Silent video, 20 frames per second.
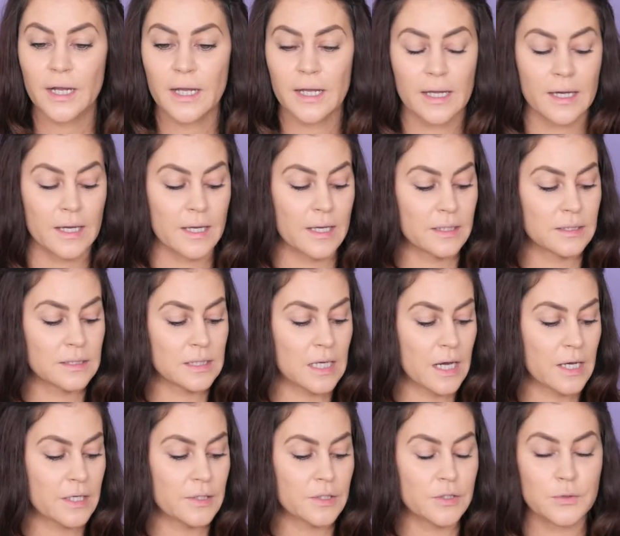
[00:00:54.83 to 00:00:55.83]
and
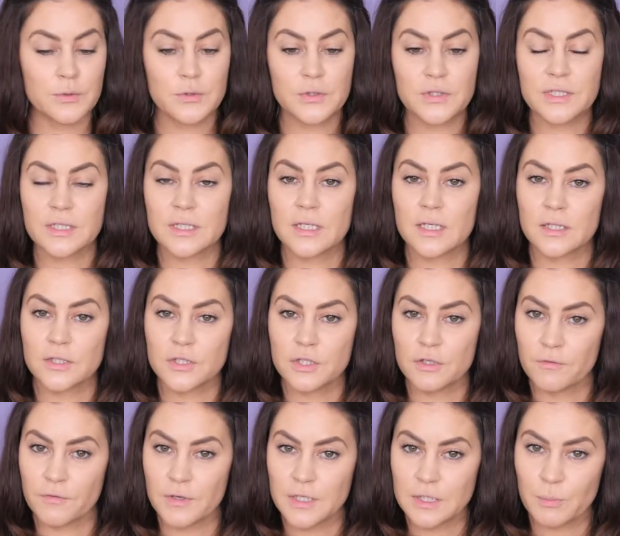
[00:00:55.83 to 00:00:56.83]
I used too
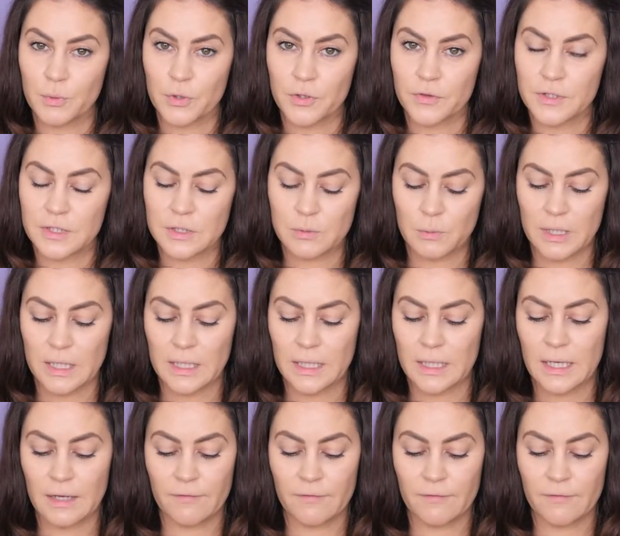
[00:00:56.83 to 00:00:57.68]
Faced Born This Way,